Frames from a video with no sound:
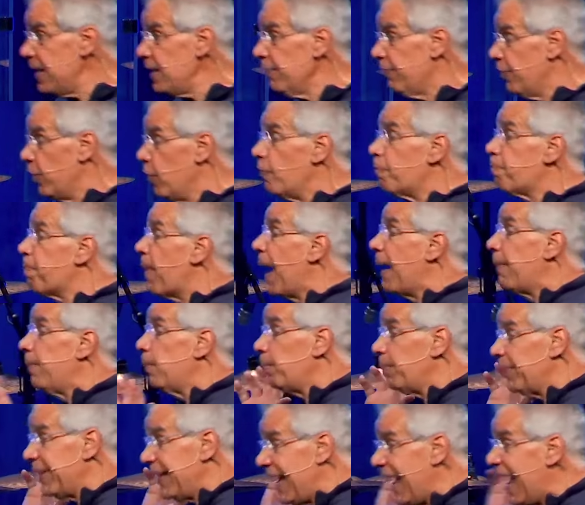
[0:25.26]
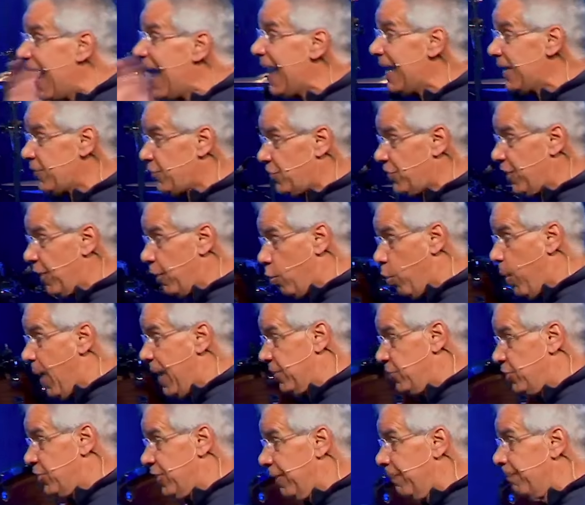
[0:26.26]
of you have probably asked the
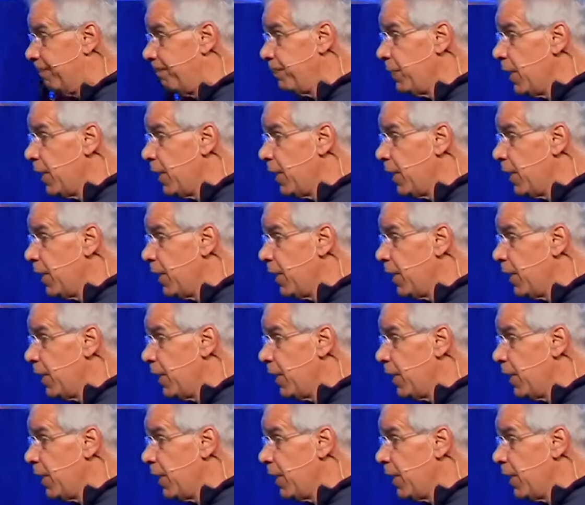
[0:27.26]
question.